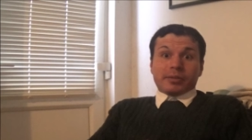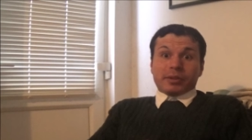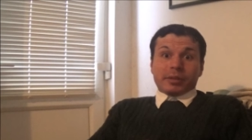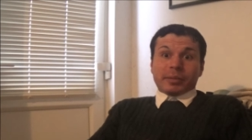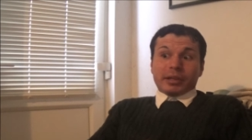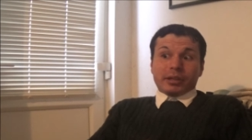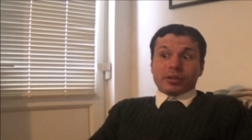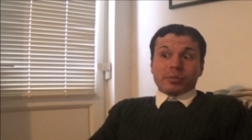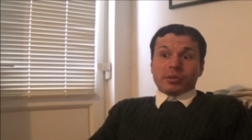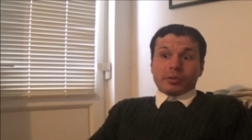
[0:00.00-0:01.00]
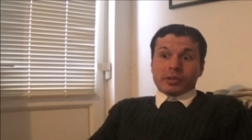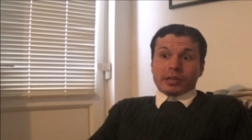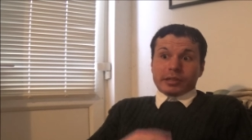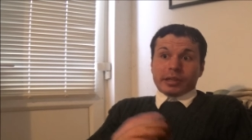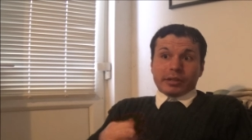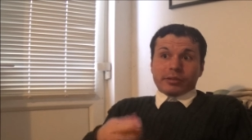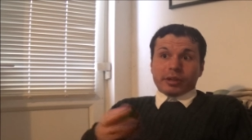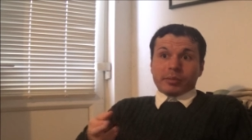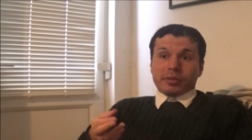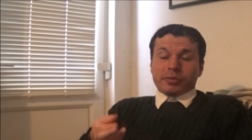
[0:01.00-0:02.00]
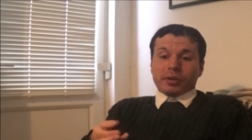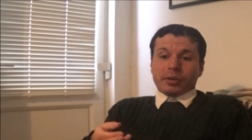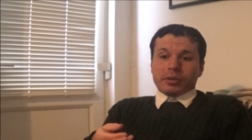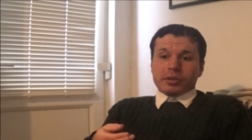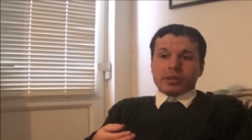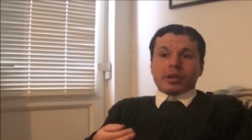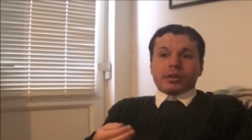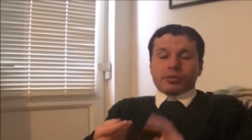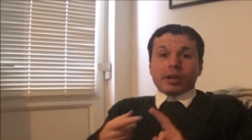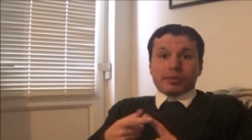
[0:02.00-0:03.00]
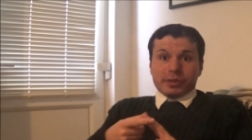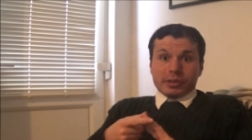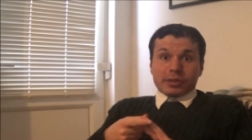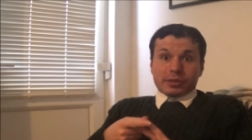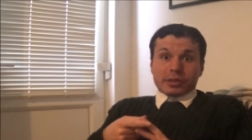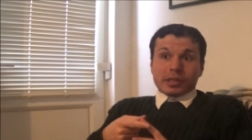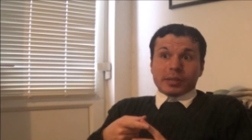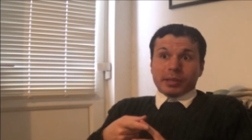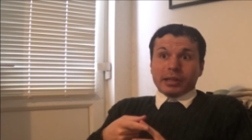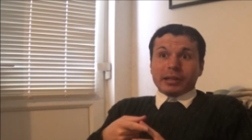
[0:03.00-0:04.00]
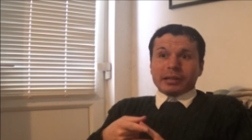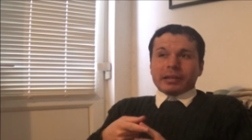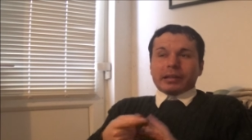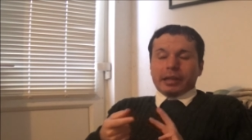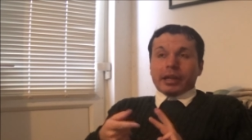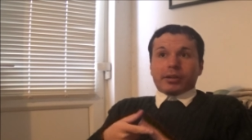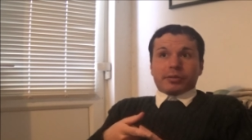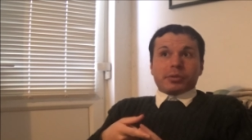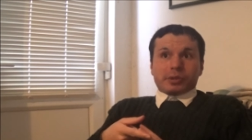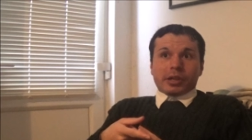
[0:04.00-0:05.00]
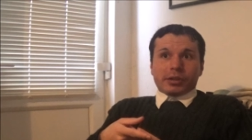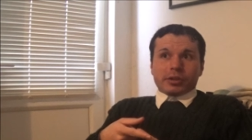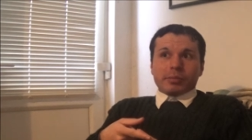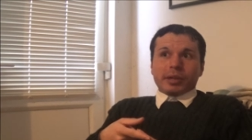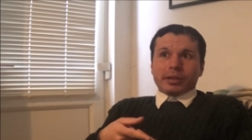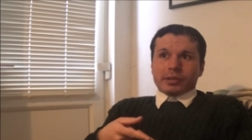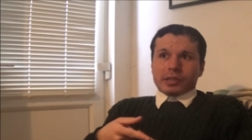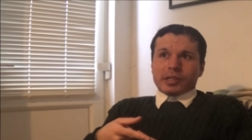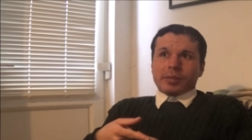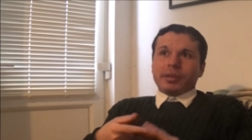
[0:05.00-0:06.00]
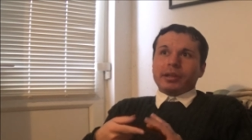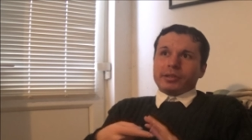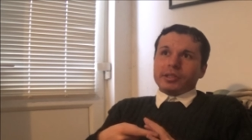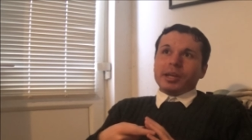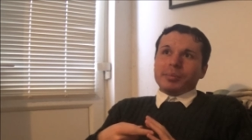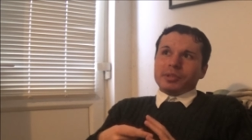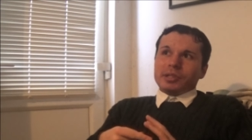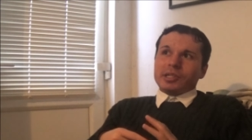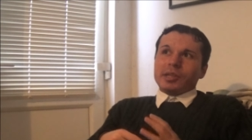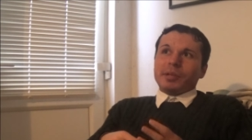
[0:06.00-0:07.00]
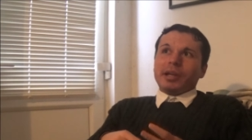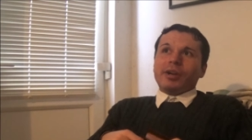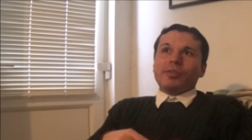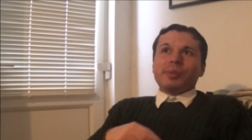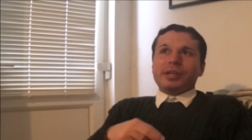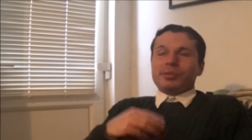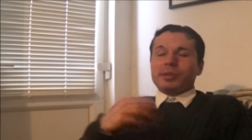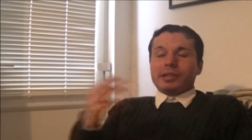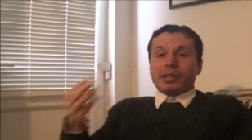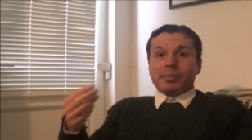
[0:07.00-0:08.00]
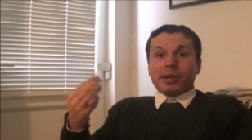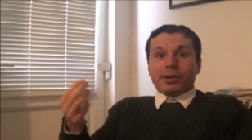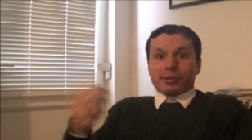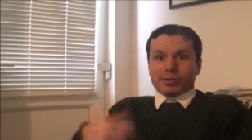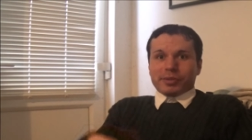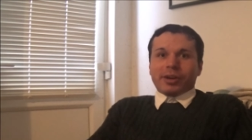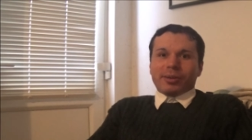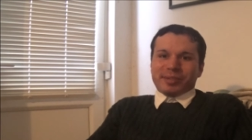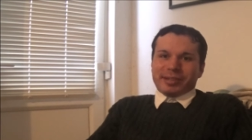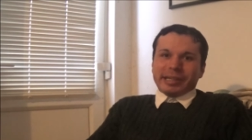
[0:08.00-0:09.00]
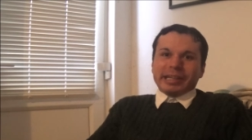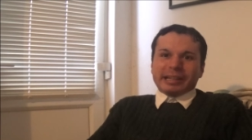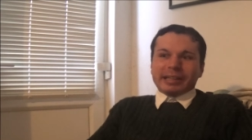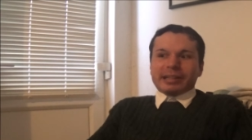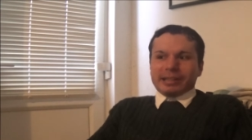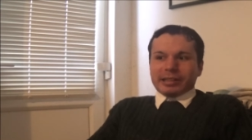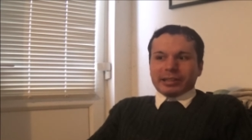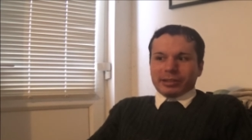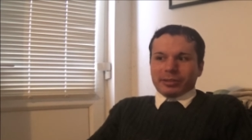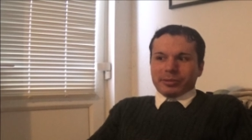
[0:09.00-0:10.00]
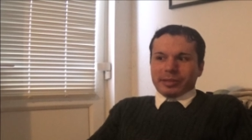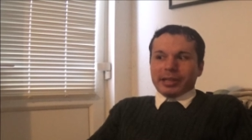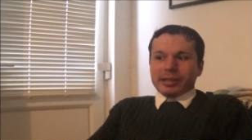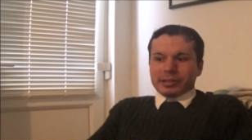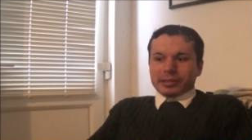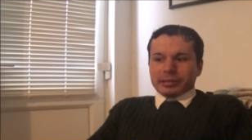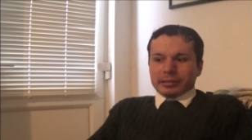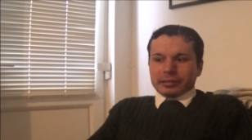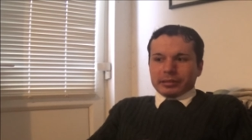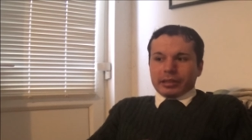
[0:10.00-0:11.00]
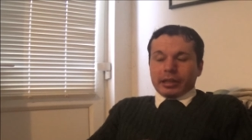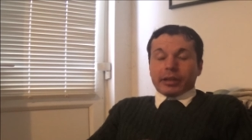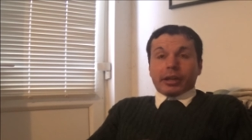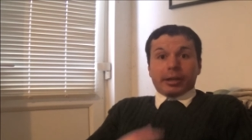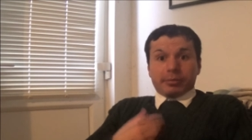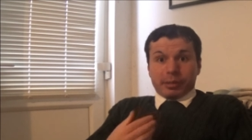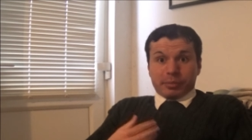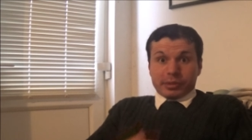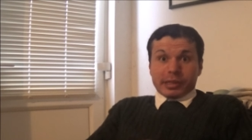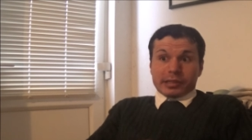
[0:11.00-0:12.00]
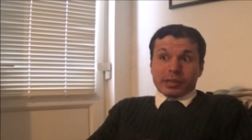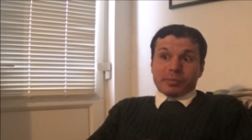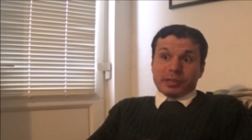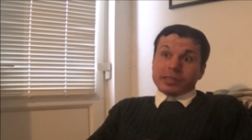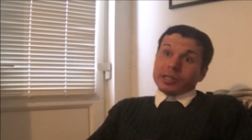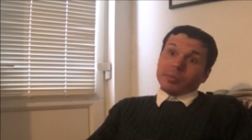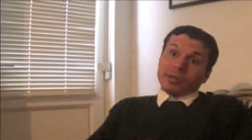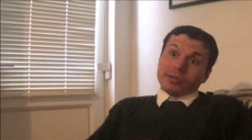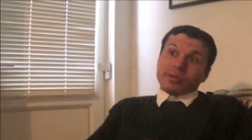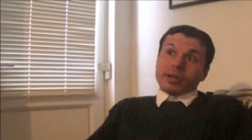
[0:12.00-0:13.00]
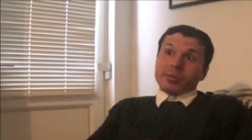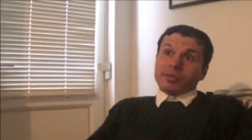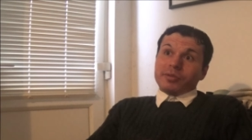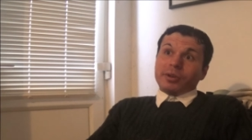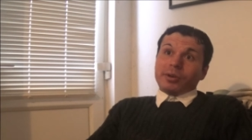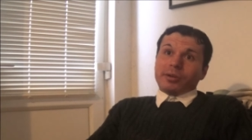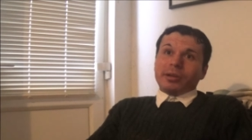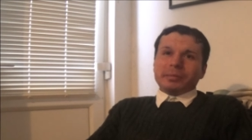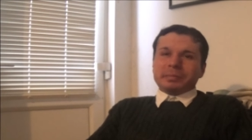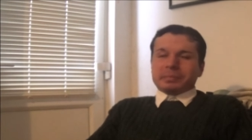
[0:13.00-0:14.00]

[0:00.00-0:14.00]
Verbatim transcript: very many communities like Graham and Fiona's. Trevor's is similar, and of course Hutch and Mel's is similar, and Sapper's is similar, albeit with a lot of comedy and all that. And I represent something similar to Graham and Fiona